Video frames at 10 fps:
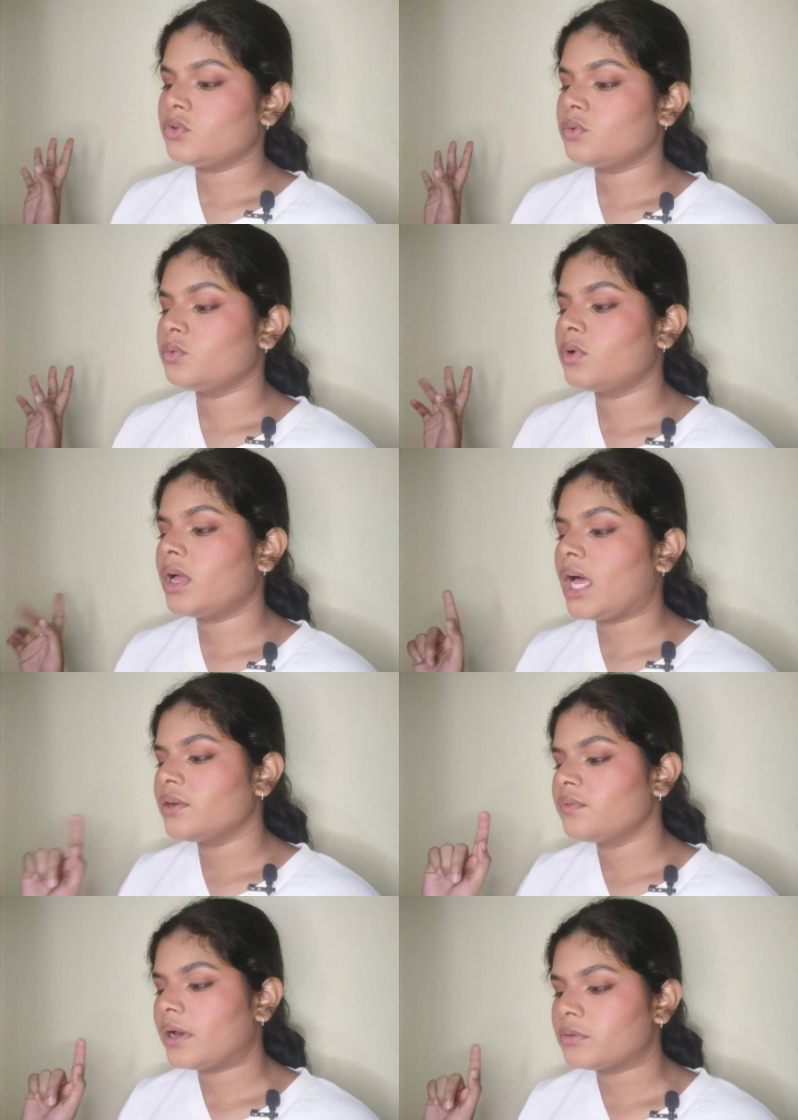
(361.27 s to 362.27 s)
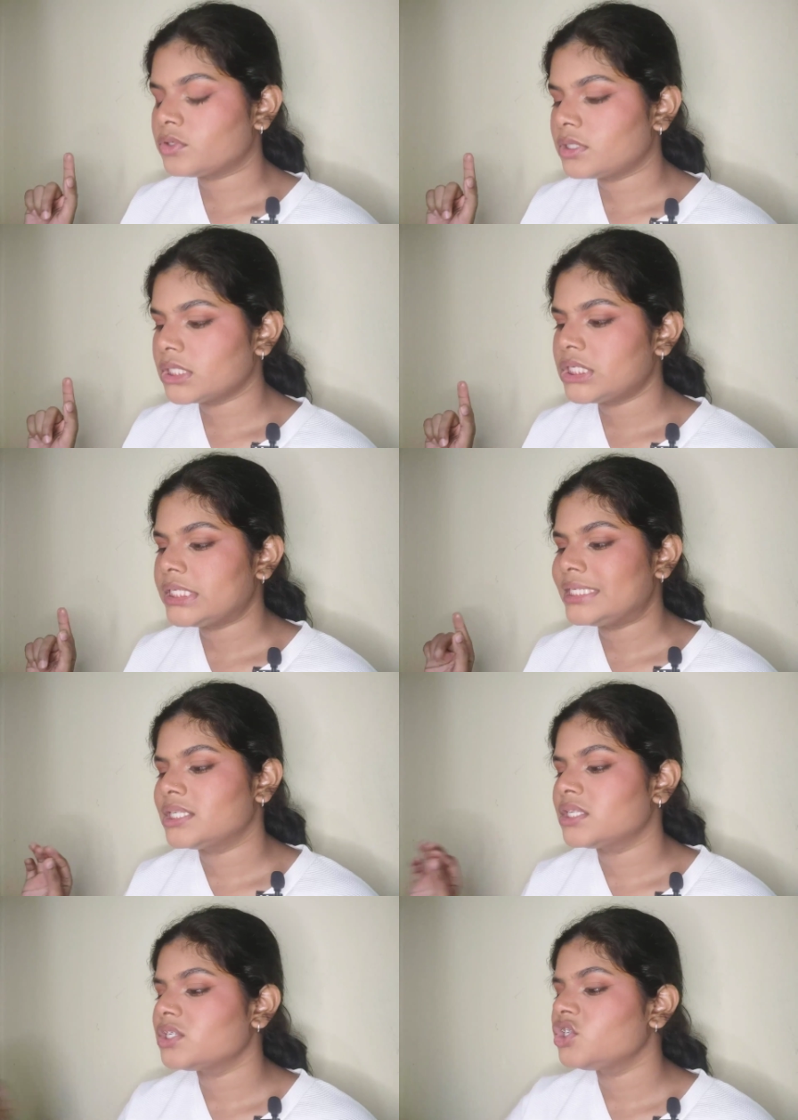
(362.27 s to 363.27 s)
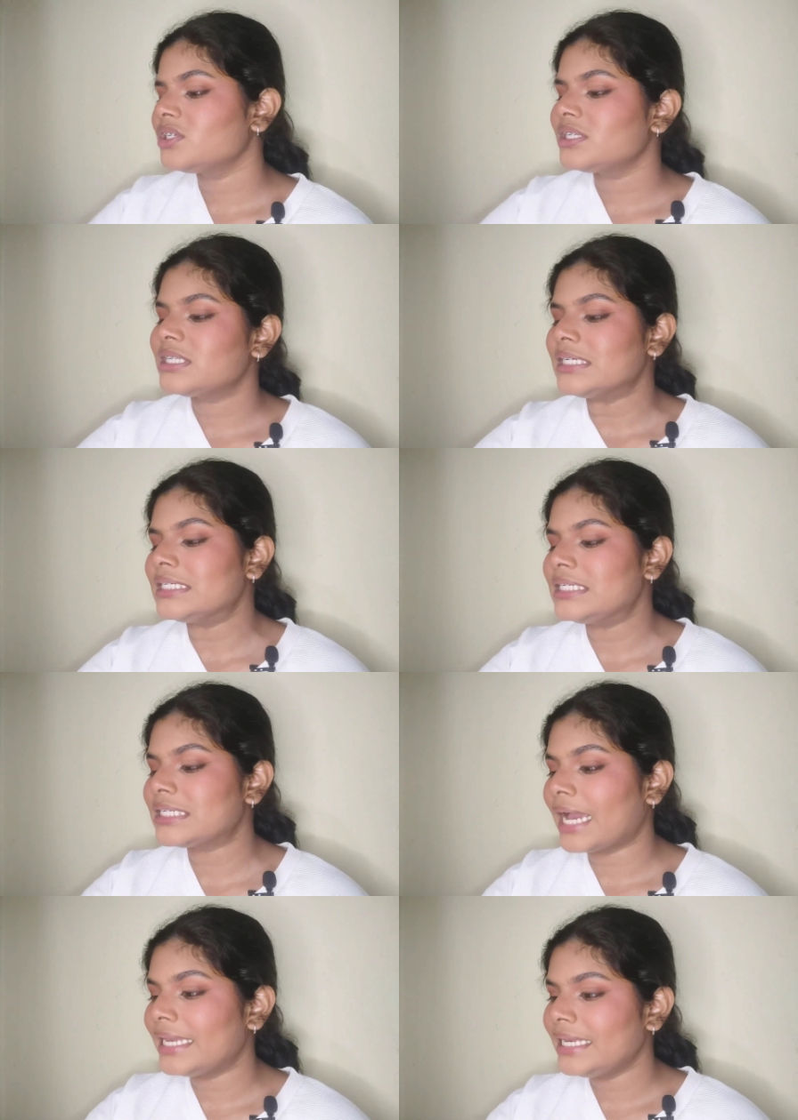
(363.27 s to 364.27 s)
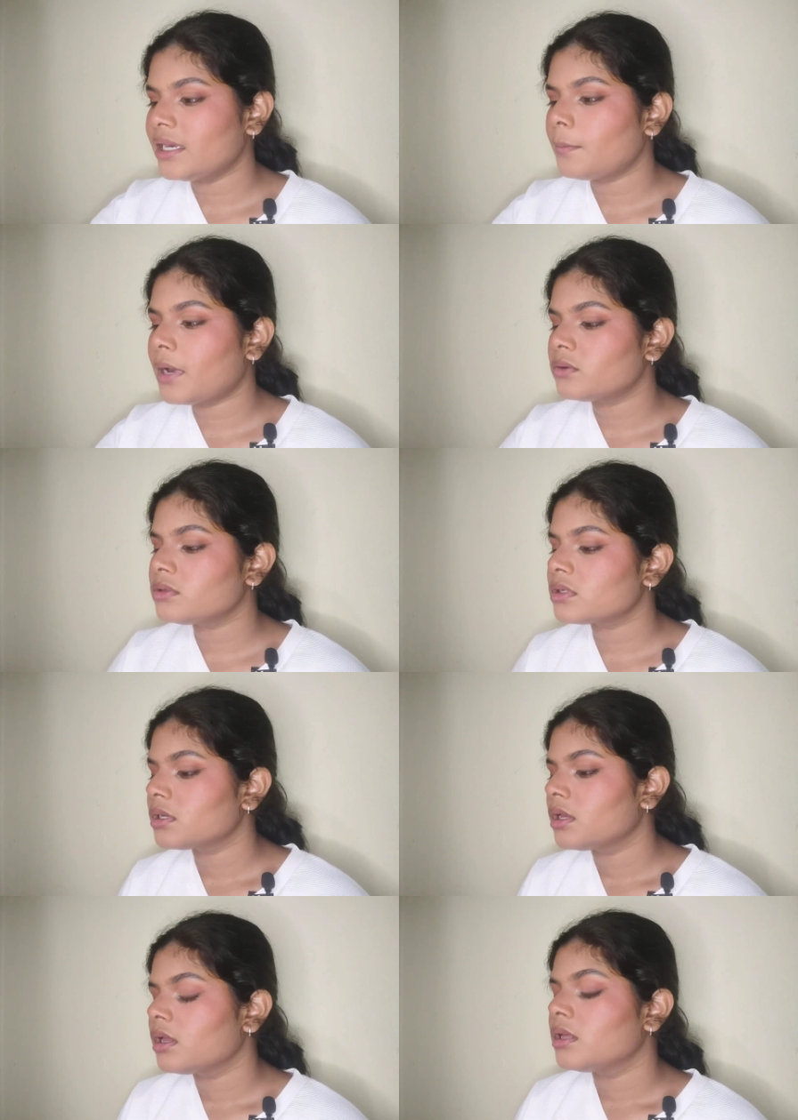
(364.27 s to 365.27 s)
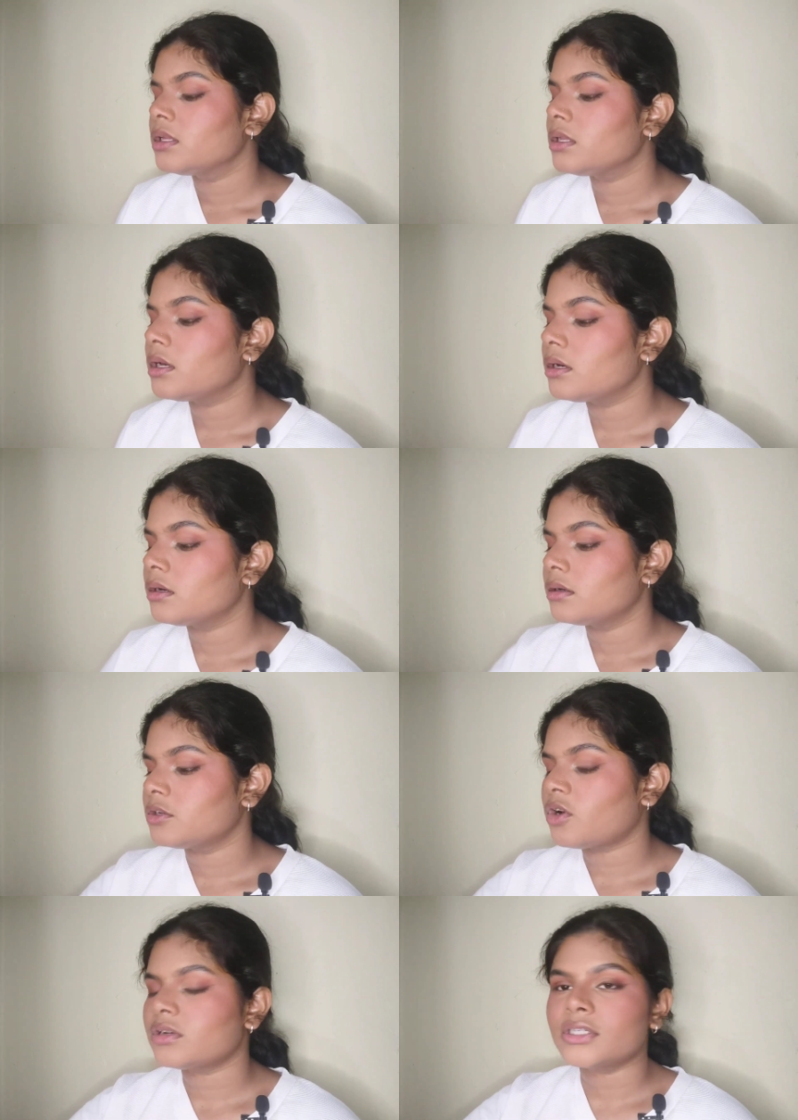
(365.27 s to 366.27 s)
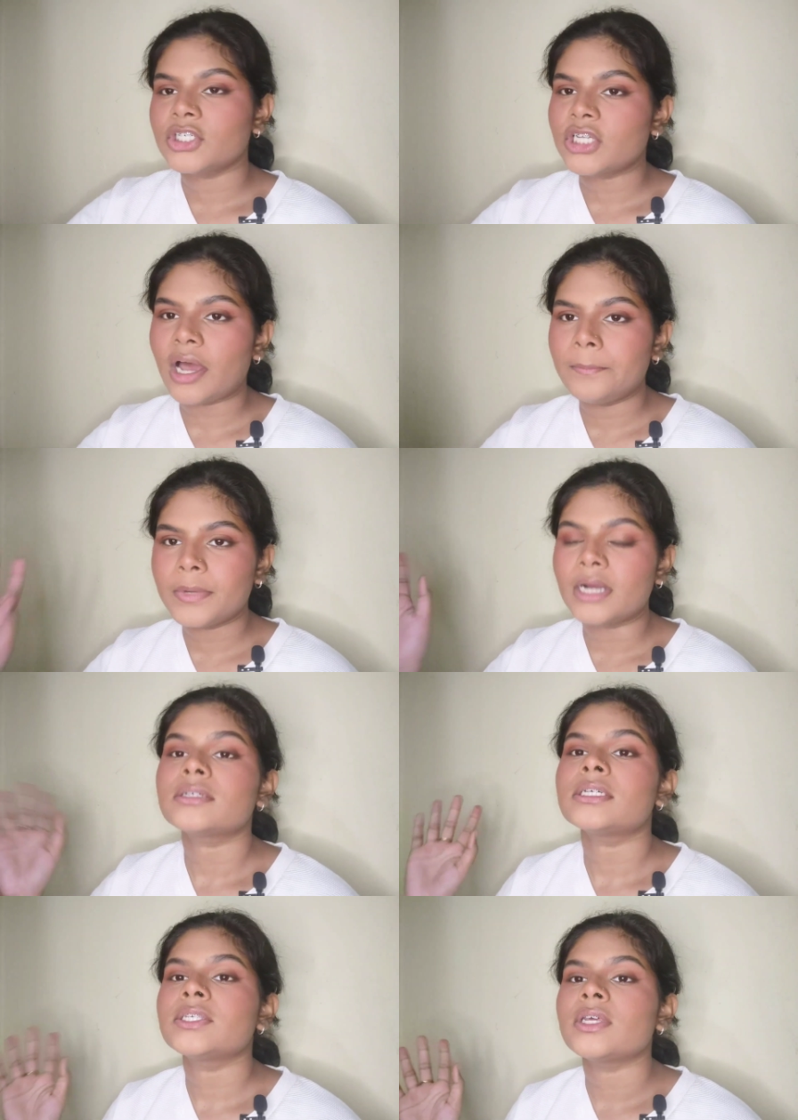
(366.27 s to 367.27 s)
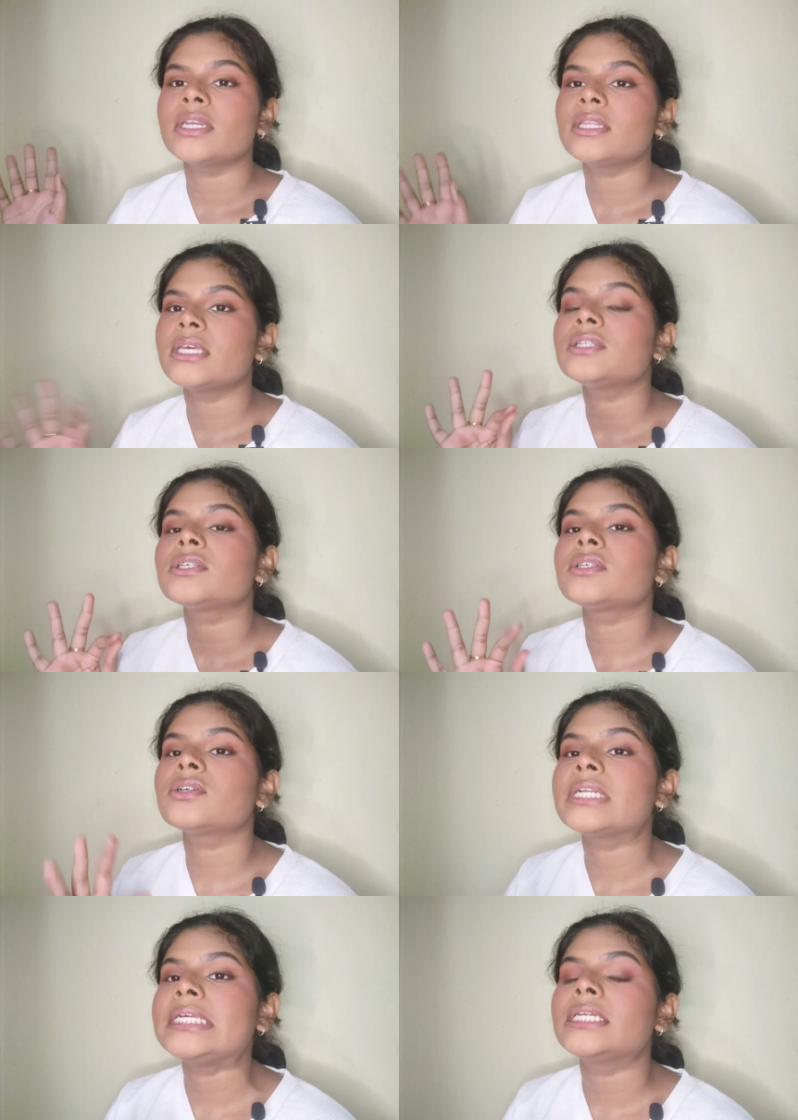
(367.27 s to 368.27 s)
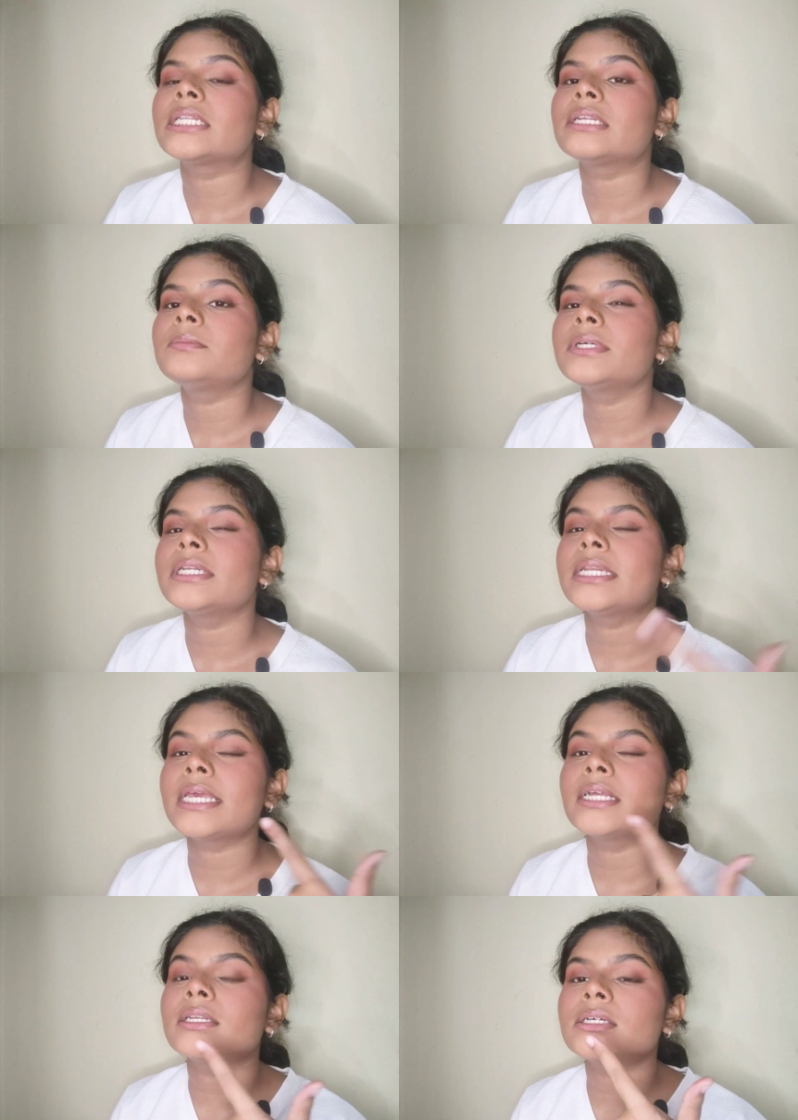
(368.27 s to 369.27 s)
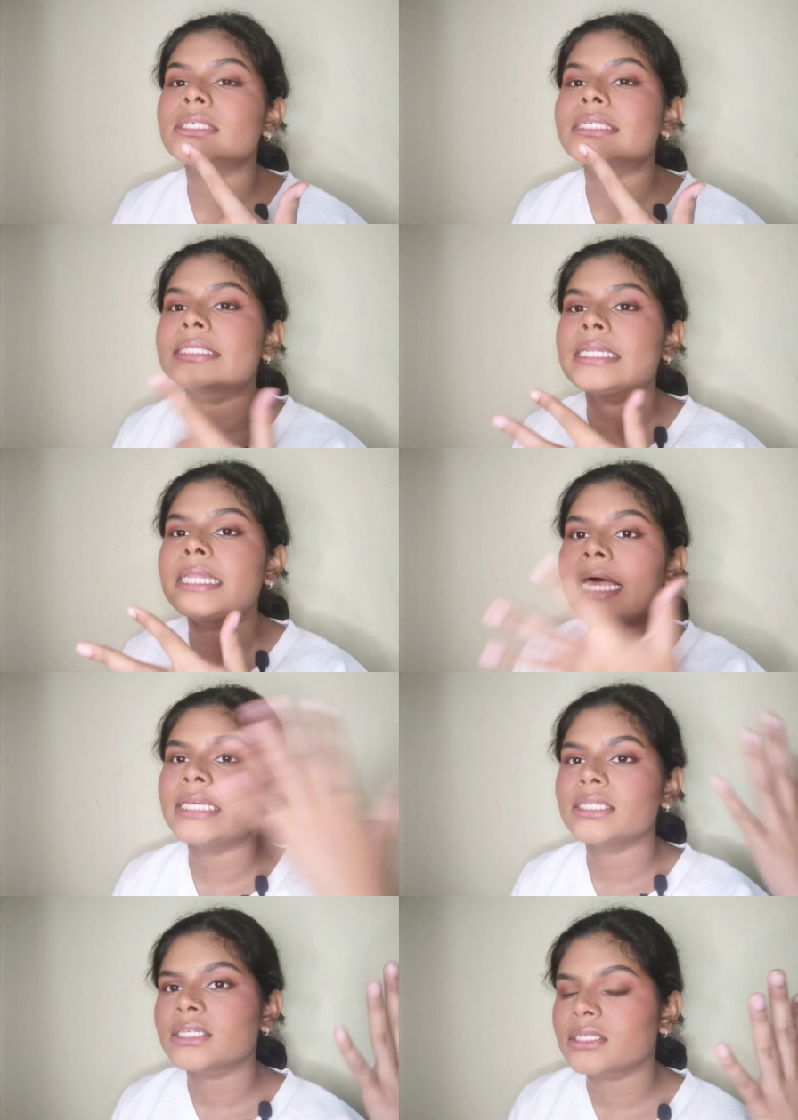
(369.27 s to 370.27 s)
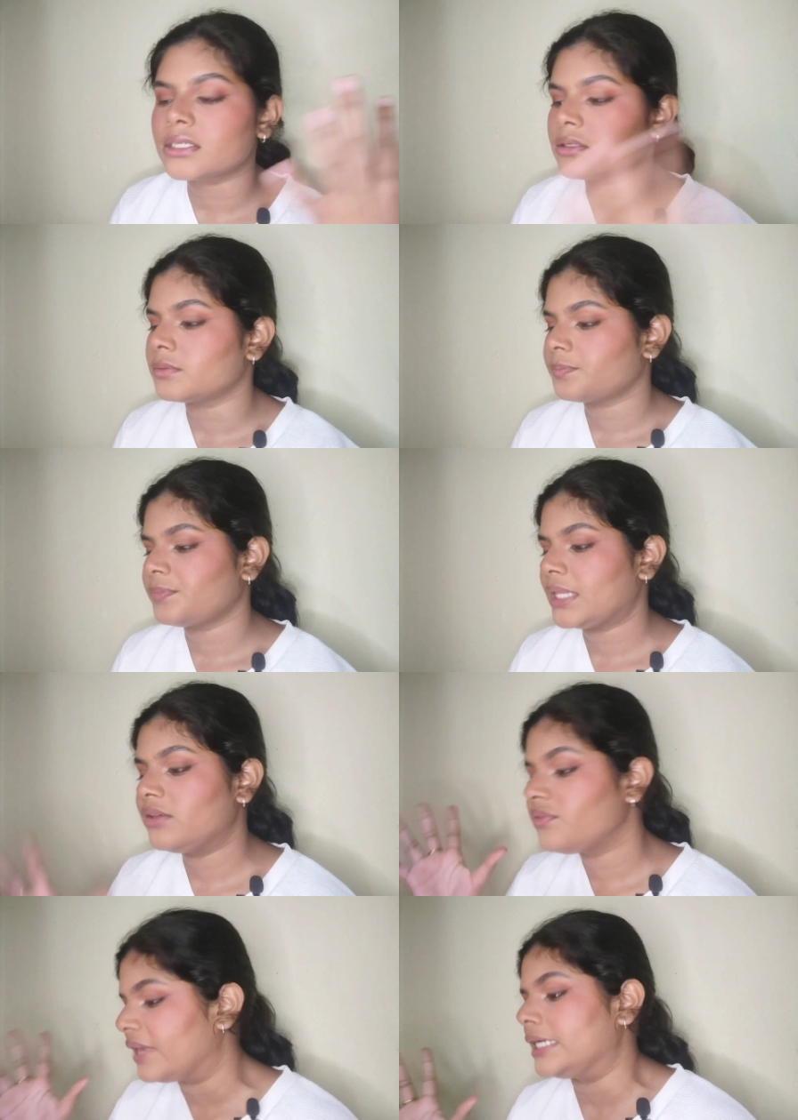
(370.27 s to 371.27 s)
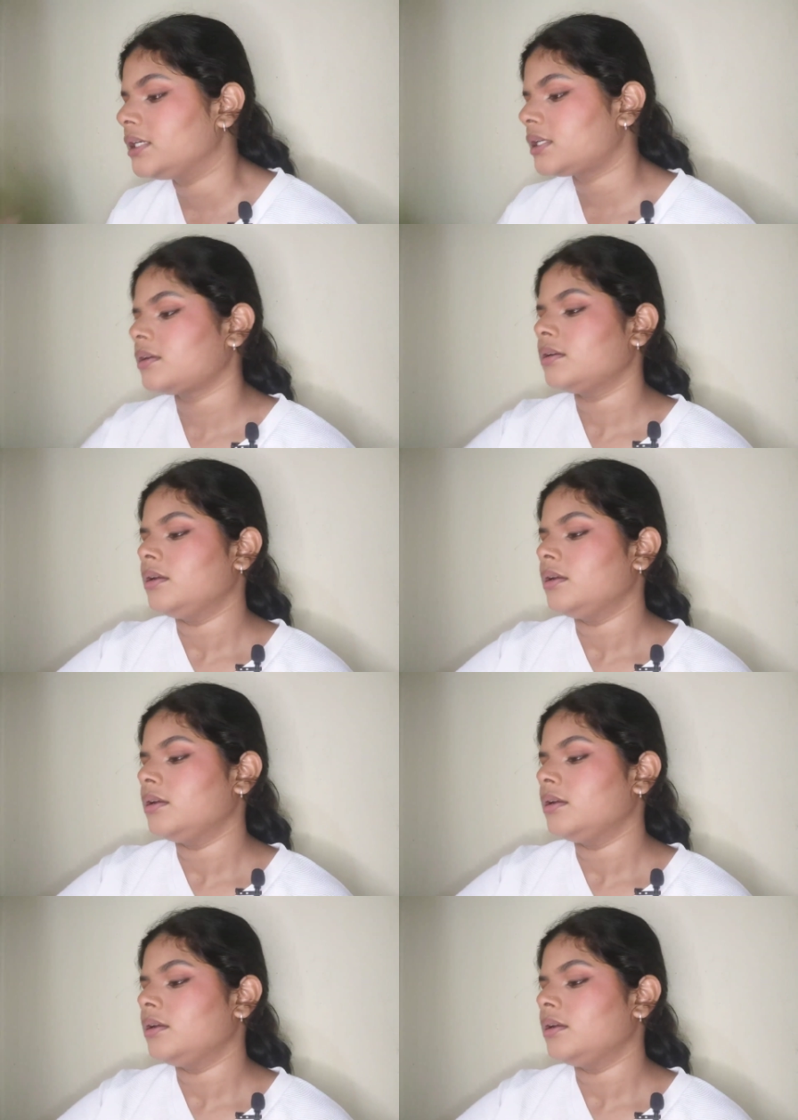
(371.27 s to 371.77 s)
to carve out the crease, just a tiny amount, not a sharp cut crease or anything, just to clean a little bit and get a slight effect